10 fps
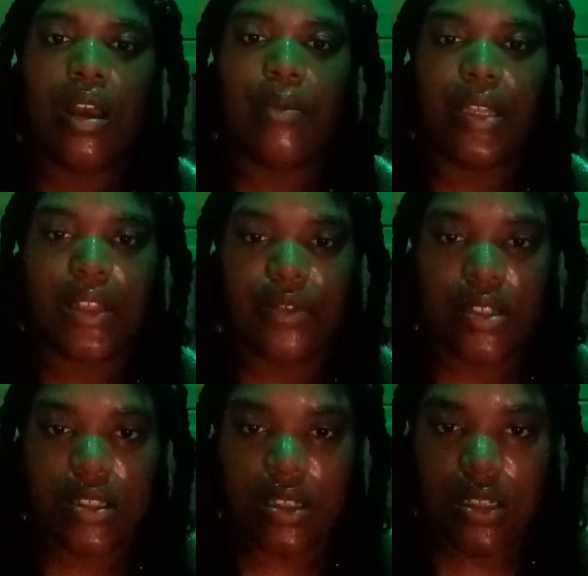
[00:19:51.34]
I believe
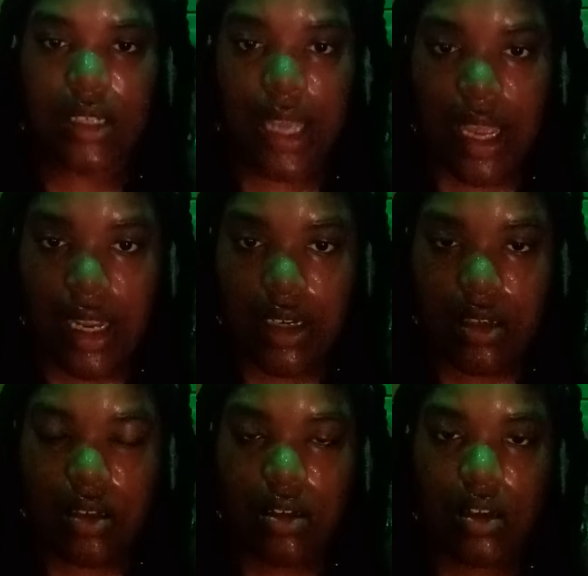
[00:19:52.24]
your son died,
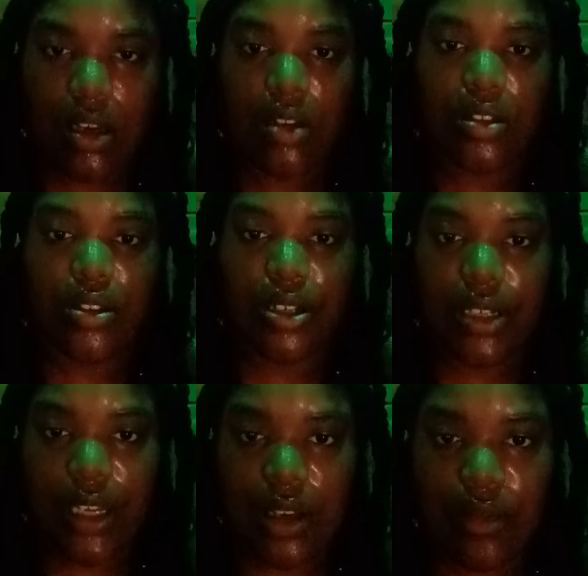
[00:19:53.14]
and on the
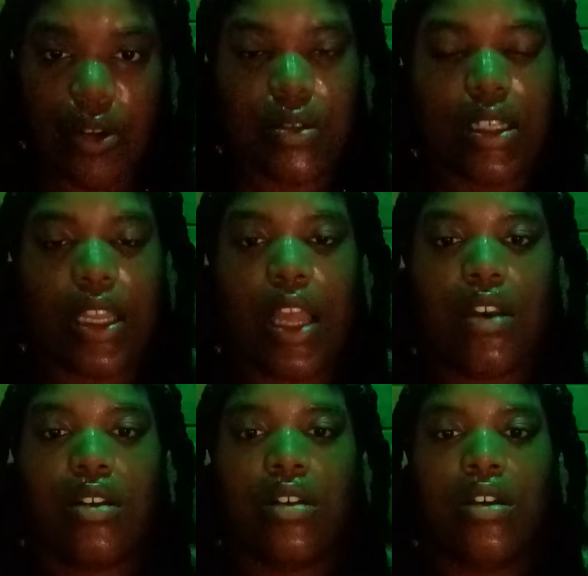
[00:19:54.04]
third day he rose
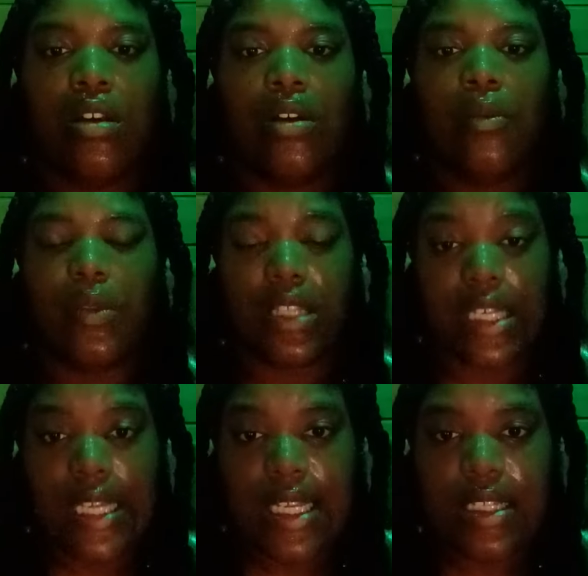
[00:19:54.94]
again with the
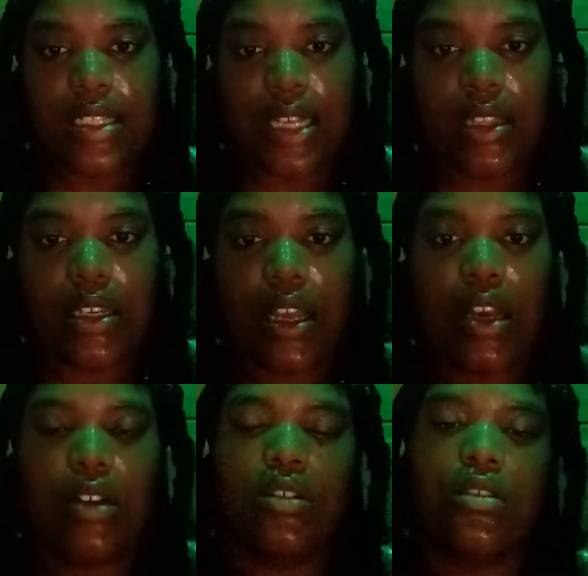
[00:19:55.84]
keys to death and
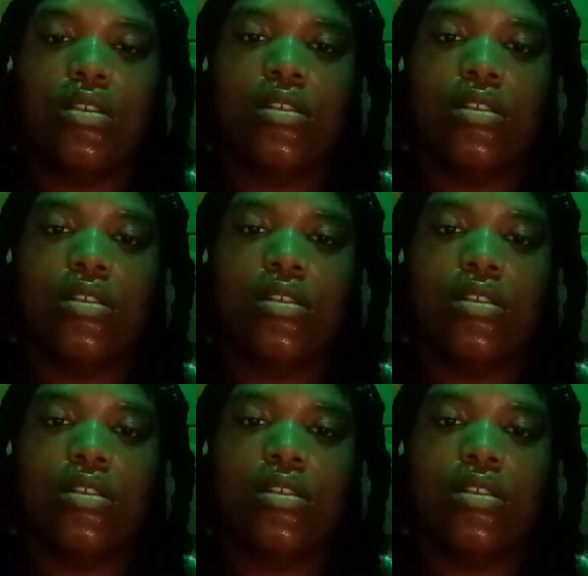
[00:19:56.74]
hell.